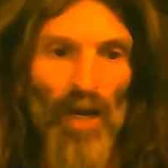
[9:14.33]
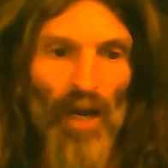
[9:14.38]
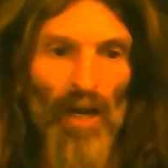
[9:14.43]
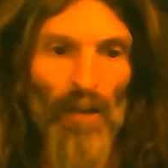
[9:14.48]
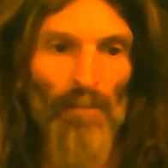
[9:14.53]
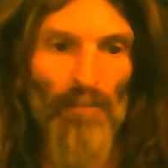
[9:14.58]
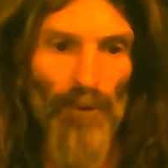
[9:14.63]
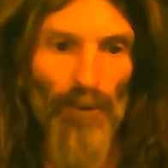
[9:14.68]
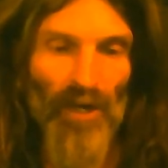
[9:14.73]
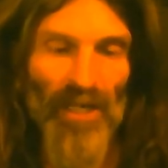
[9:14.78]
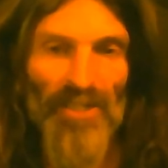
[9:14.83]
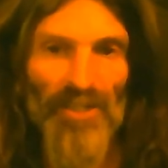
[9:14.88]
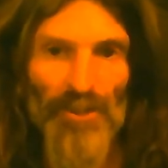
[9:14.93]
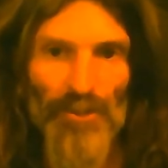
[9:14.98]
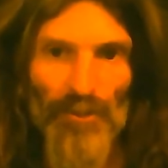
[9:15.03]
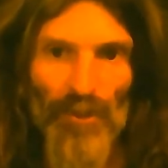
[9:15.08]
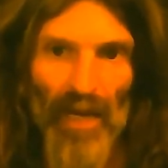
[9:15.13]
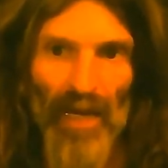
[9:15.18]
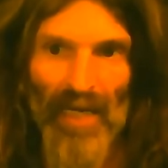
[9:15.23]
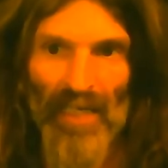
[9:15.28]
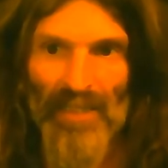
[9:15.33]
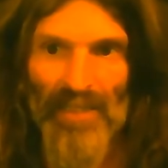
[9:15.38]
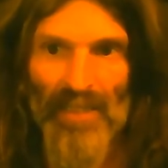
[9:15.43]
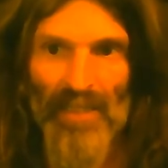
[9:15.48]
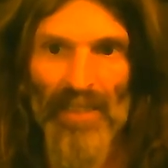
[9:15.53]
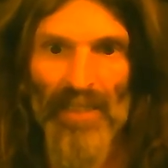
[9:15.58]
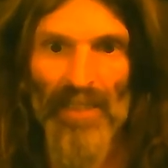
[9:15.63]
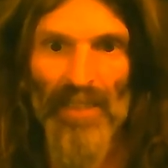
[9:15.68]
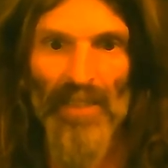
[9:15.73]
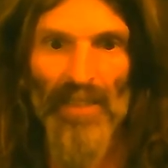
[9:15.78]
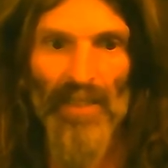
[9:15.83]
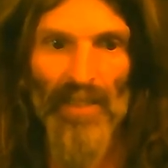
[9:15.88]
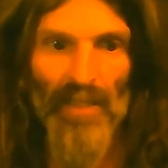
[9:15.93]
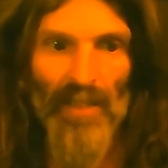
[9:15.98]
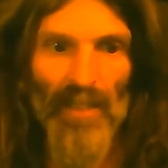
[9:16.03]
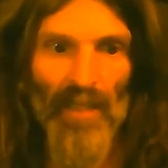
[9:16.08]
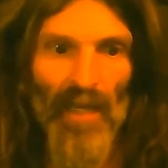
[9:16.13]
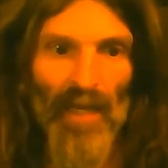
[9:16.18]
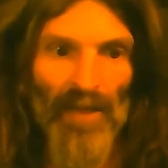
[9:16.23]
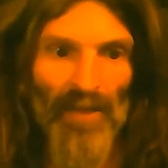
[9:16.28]
pressurize it
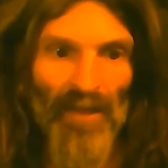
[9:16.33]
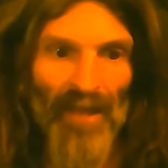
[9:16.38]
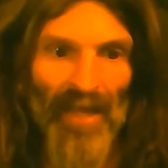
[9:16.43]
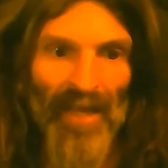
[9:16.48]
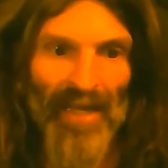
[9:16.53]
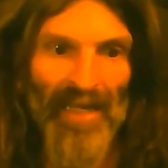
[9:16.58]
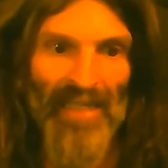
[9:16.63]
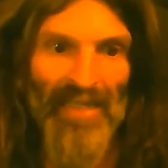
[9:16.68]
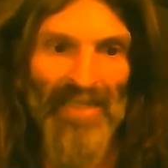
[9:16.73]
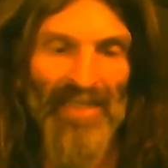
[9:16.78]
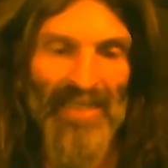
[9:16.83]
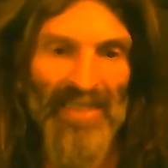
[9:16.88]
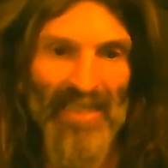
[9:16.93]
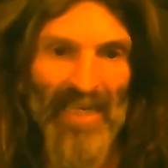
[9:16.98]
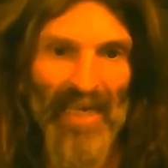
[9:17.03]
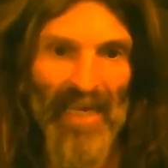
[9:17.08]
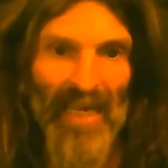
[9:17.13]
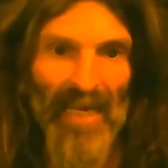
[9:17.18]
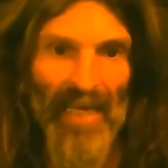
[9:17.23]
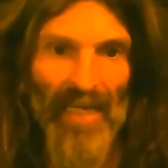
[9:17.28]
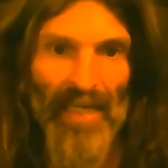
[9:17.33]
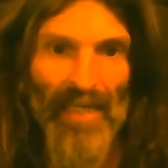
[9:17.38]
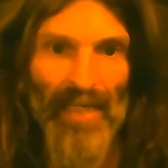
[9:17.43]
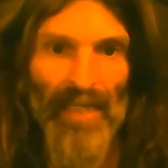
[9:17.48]
and let it set,